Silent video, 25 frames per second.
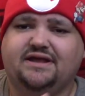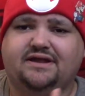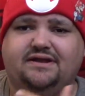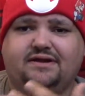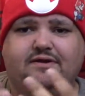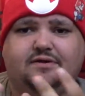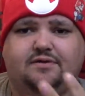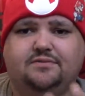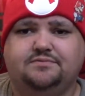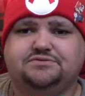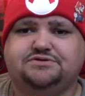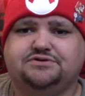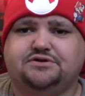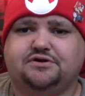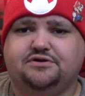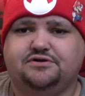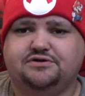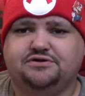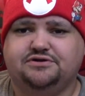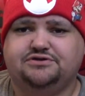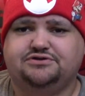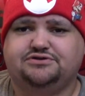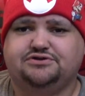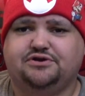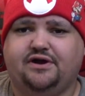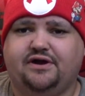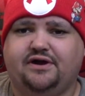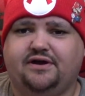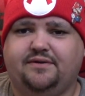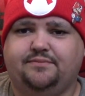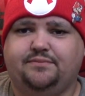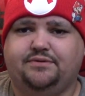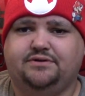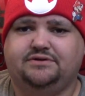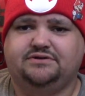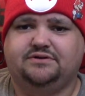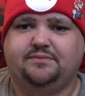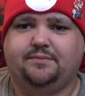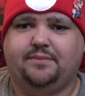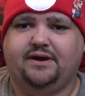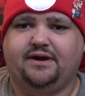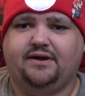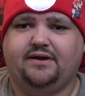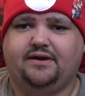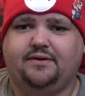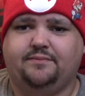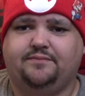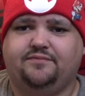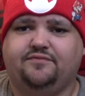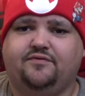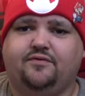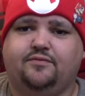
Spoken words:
and now I'm starting to try and build it back up.